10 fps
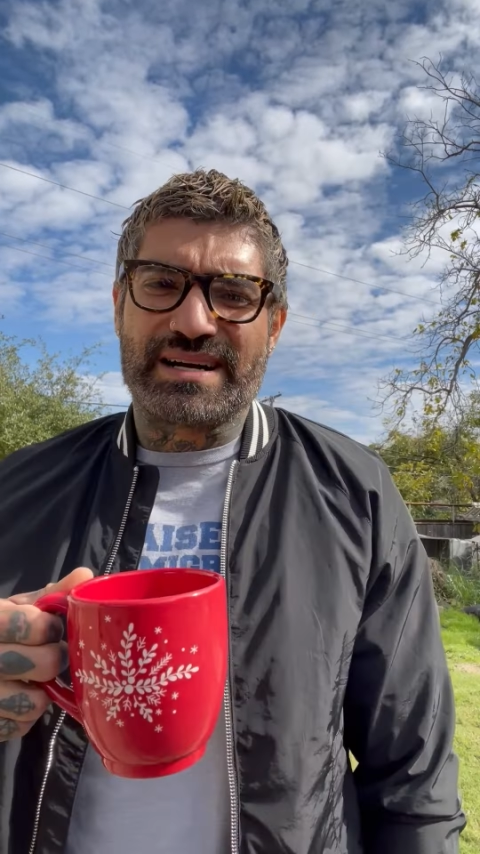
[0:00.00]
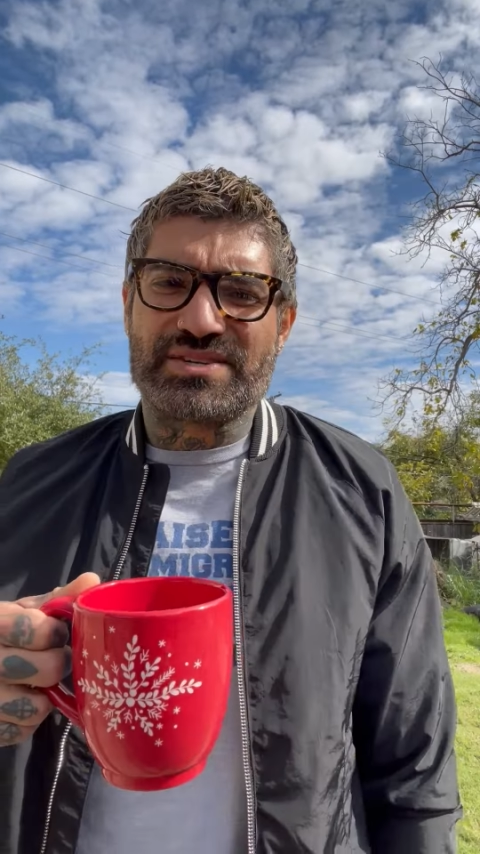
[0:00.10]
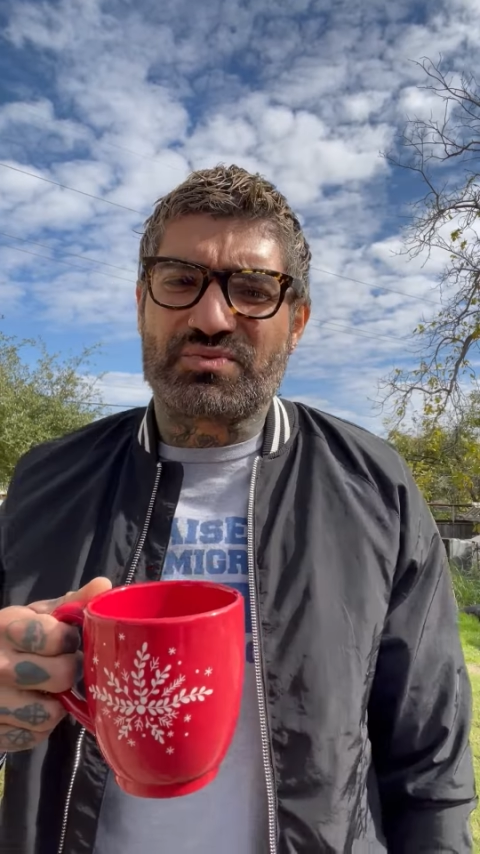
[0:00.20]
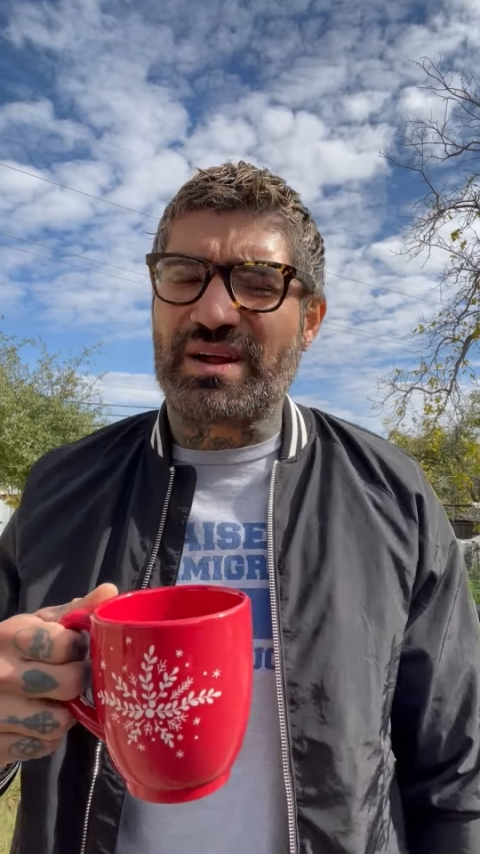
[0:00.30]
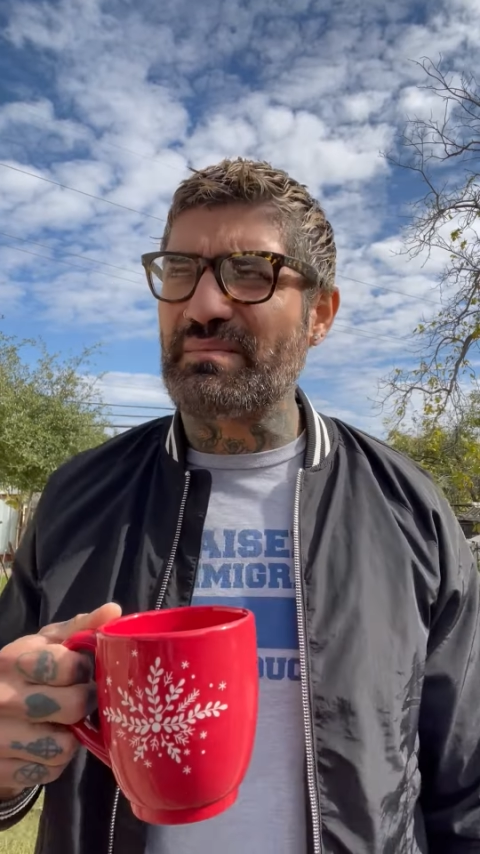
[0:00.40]

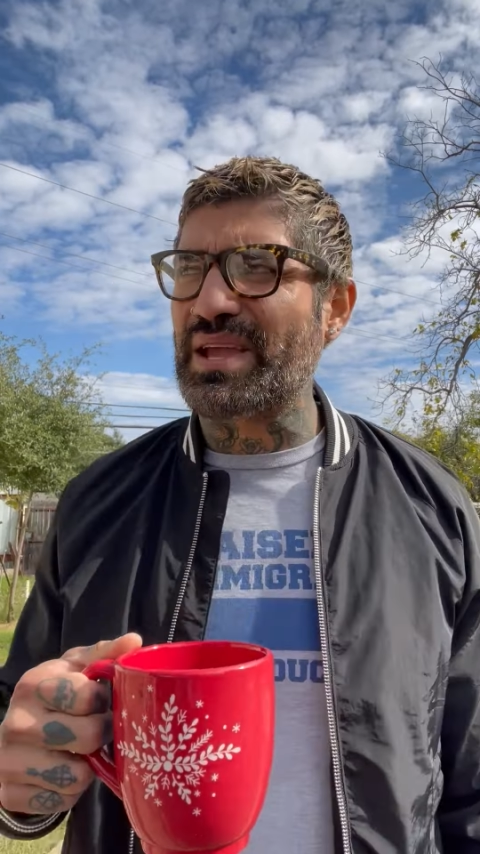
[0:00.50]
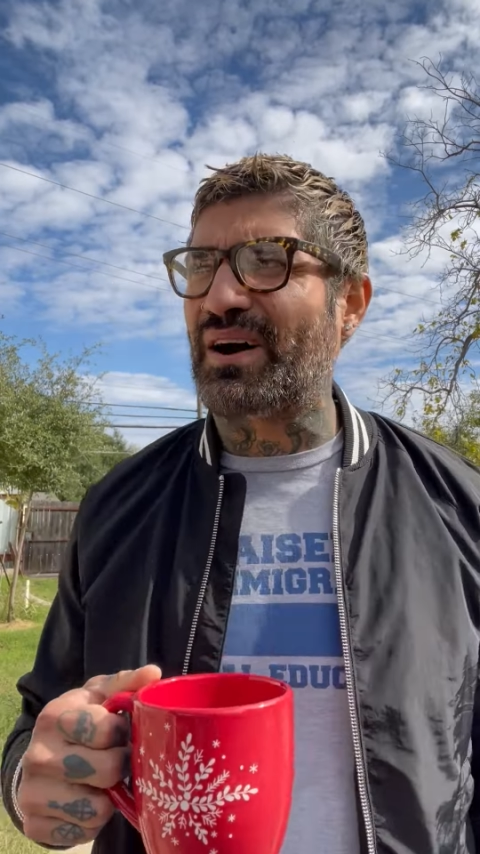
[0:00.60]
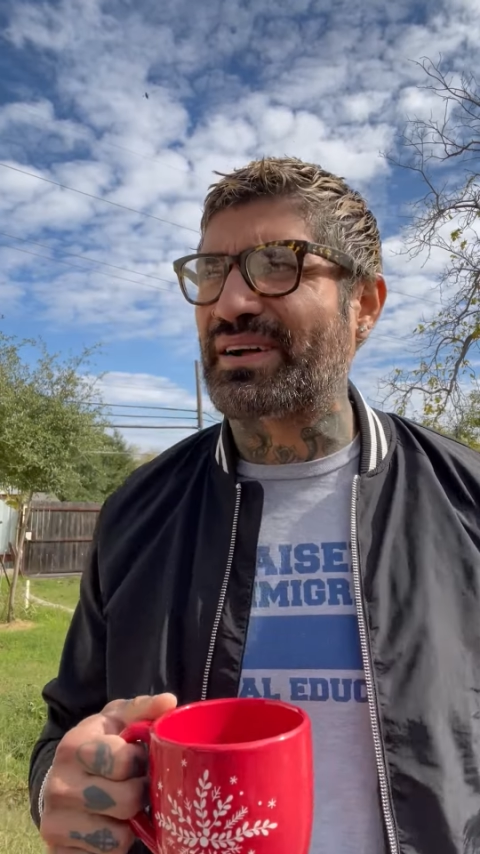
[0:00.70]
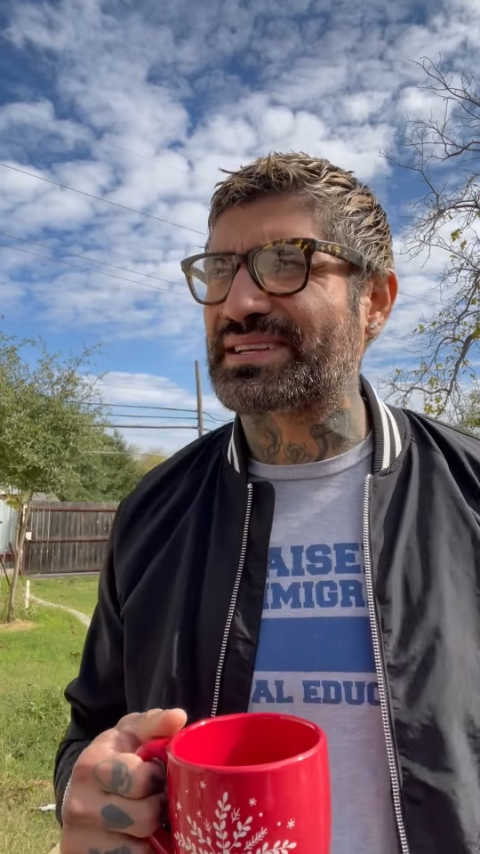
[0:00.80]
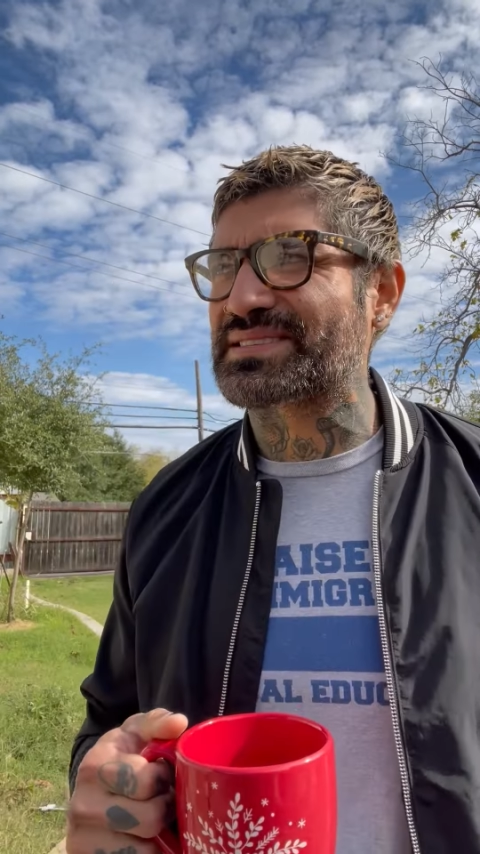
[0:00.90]
just want to be
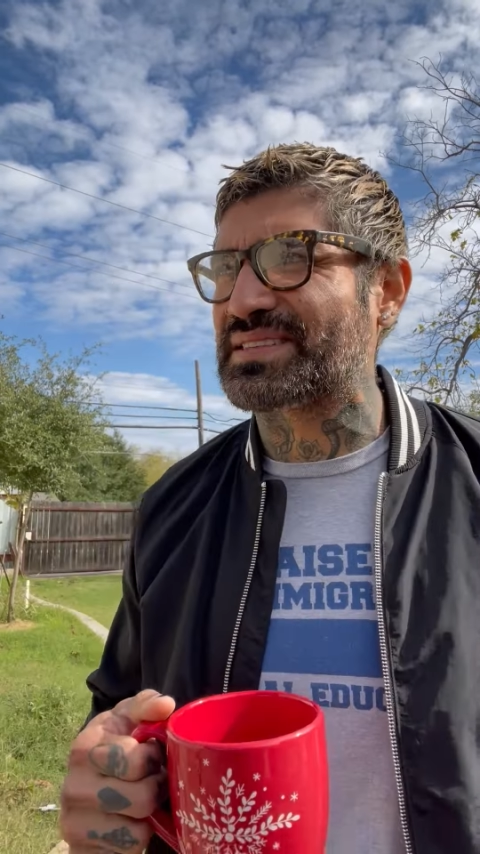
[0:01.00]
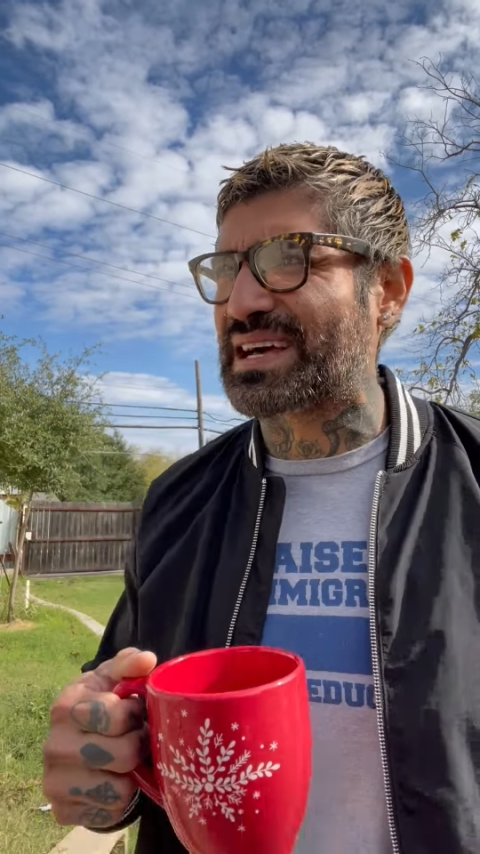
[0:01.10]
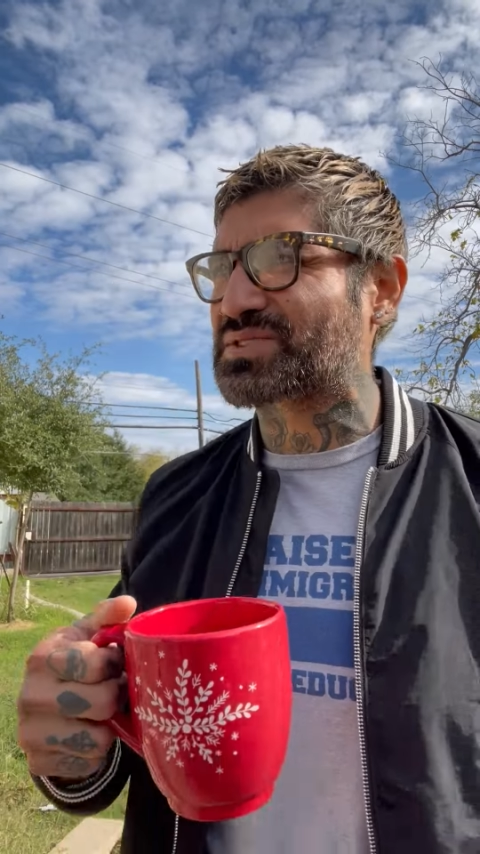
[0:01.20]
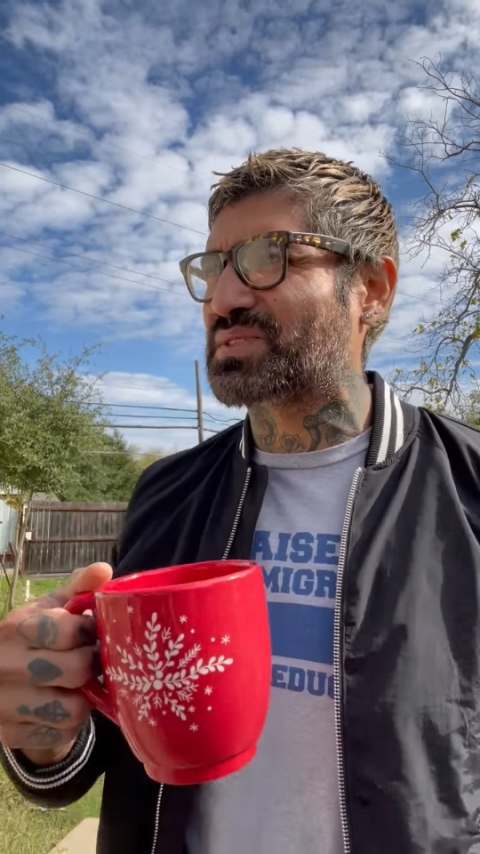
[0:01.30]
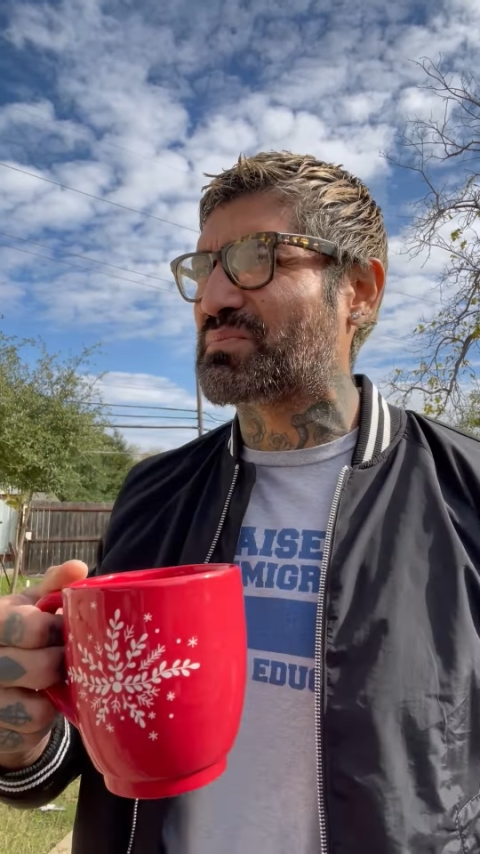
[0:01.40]
honest. So
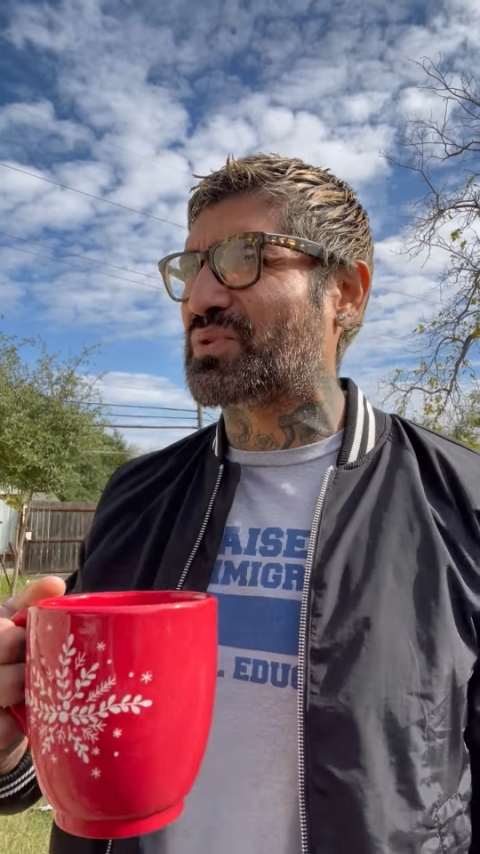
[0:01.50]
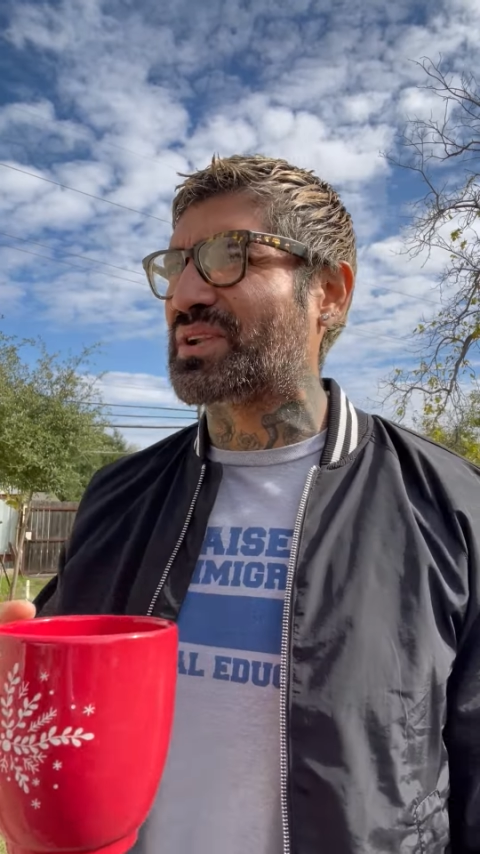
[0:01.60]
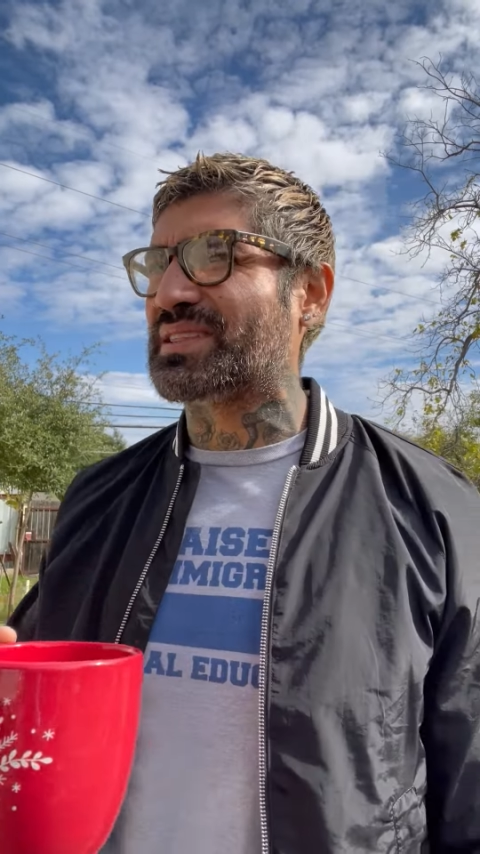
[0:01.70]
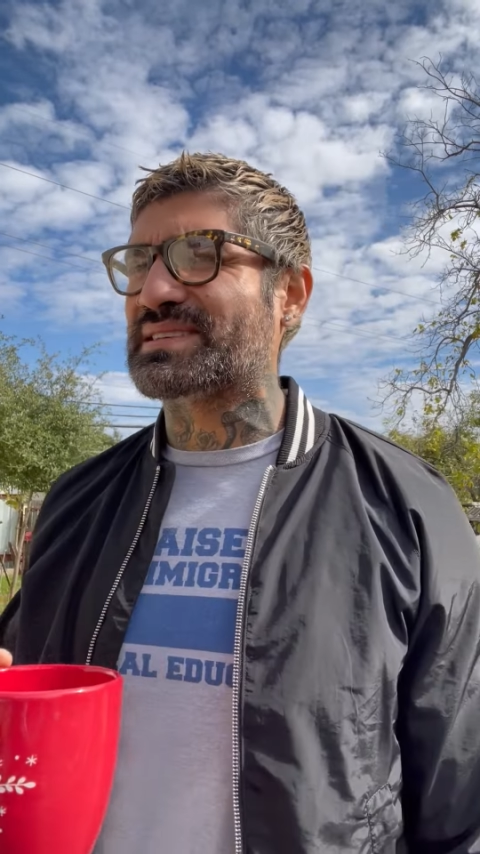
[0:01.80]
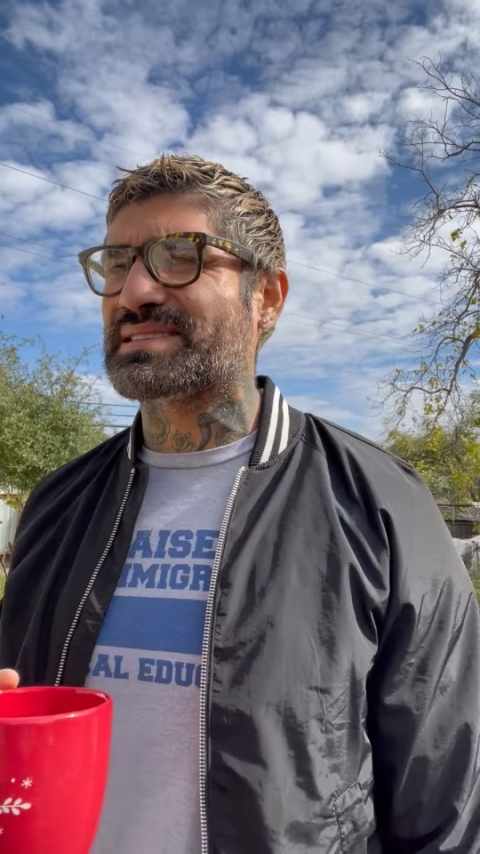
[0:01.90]
that's what the point
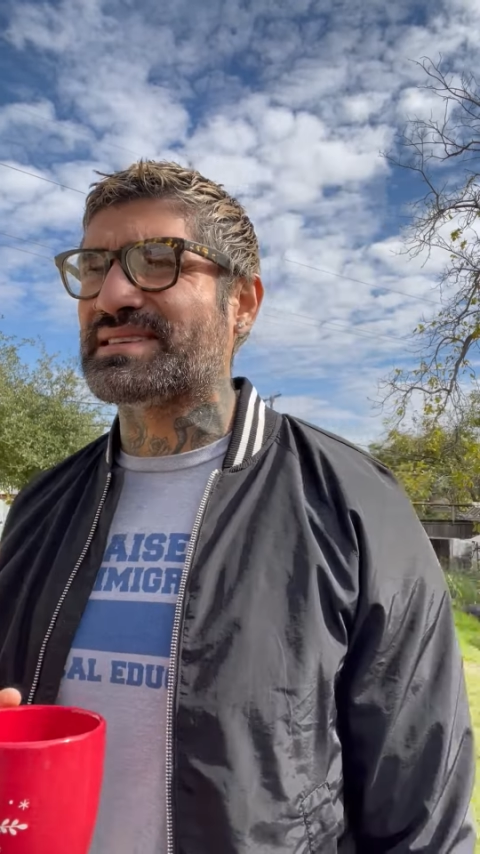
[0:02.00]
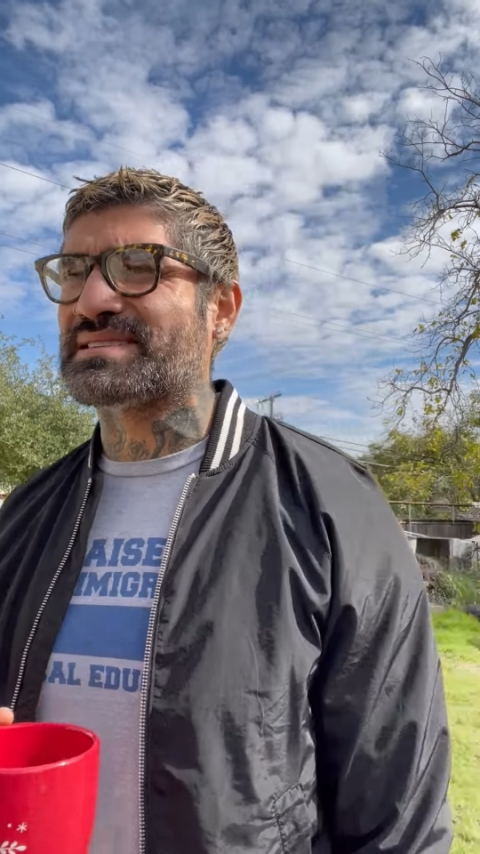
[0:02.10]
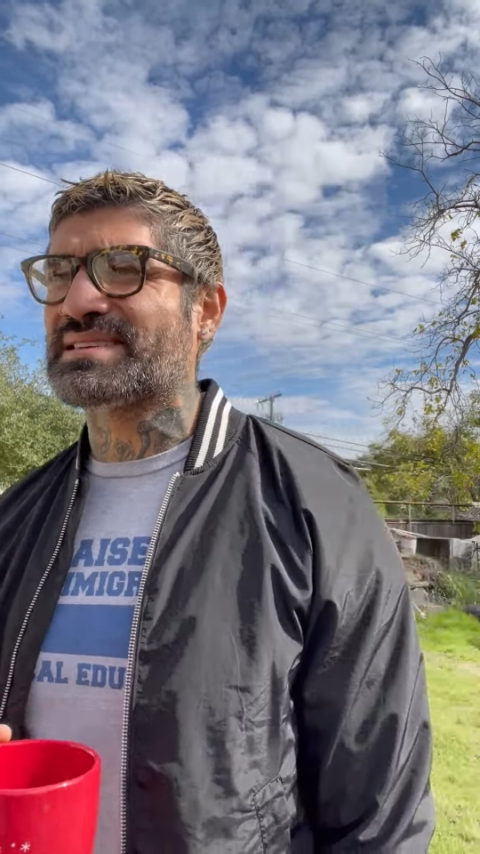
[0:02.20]
of this is.